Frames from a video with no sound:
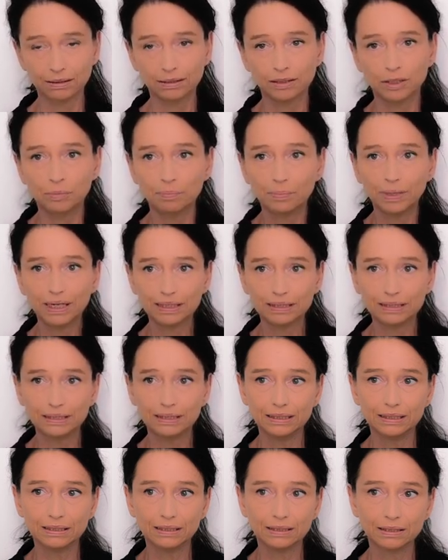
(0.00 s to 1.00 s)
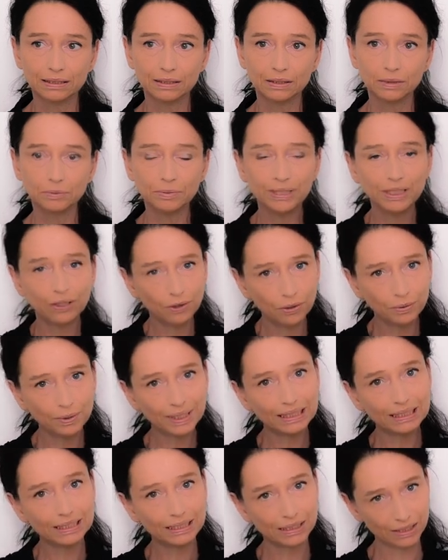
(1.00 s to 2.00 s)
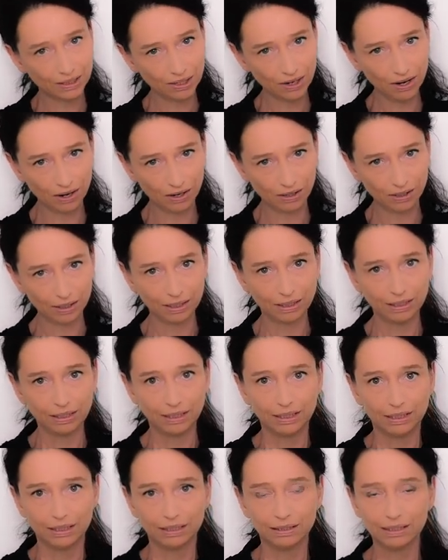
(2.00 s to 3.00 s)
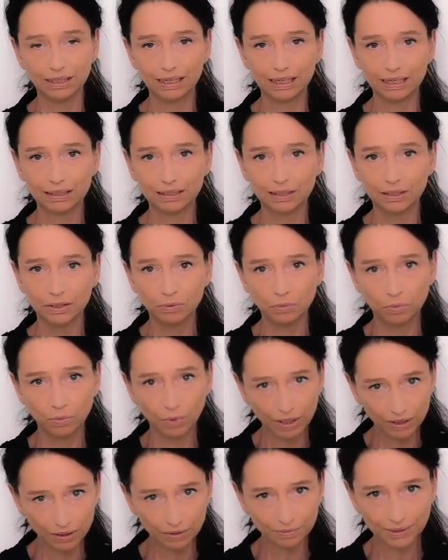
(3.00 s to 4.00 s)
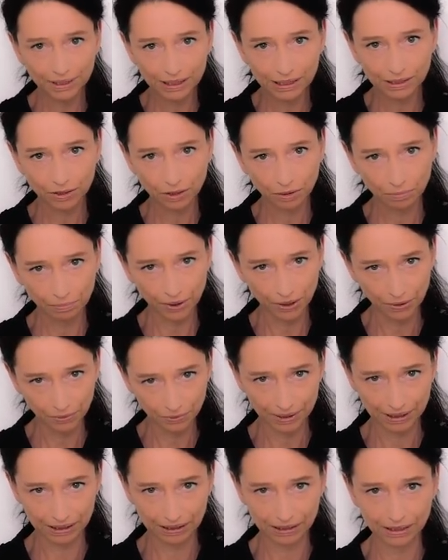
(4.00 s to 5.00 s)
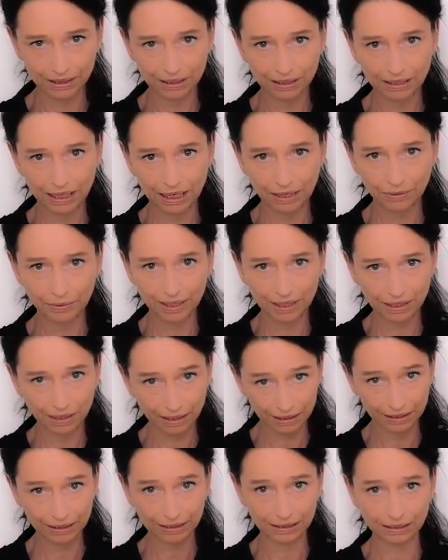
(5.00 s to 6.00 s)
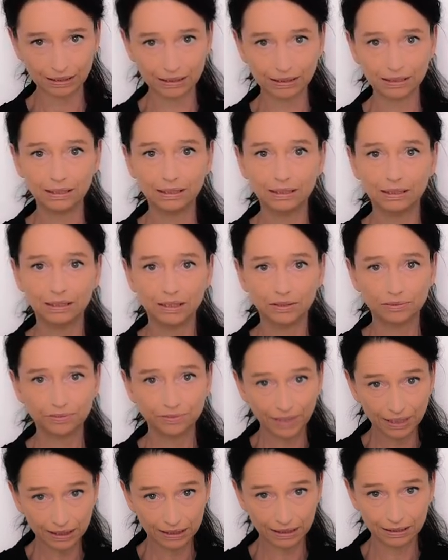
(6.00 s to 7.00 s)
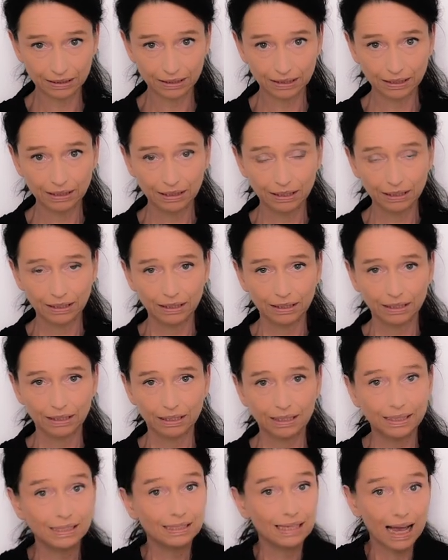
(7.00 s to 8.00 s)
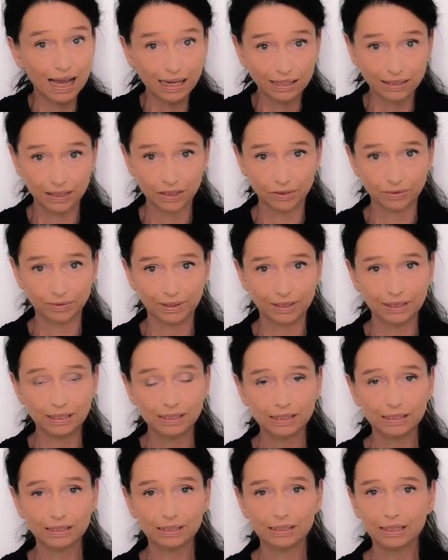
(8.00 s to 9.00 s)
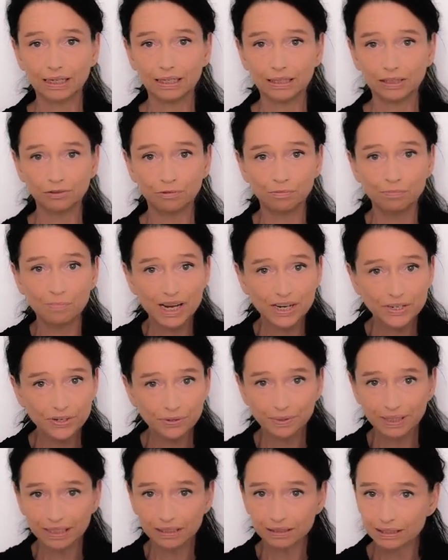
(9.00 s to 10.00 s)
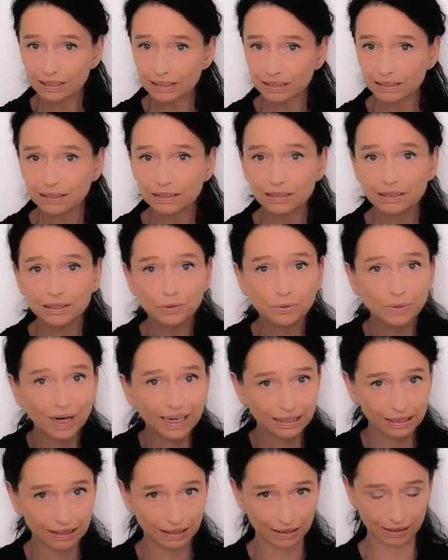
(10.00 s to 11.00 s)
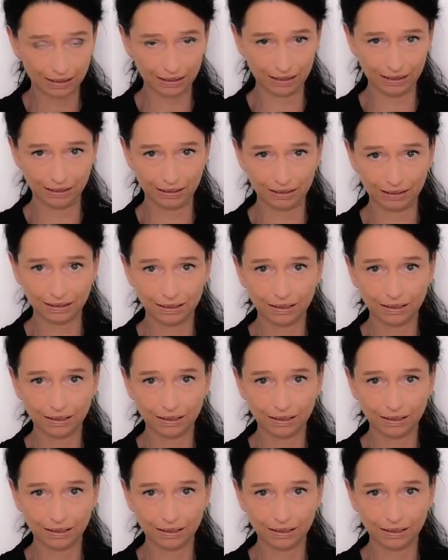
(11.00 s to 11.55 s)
But we already saw that one of these components in Heraclitus, fire, is active, is kind of measuring things, directing things.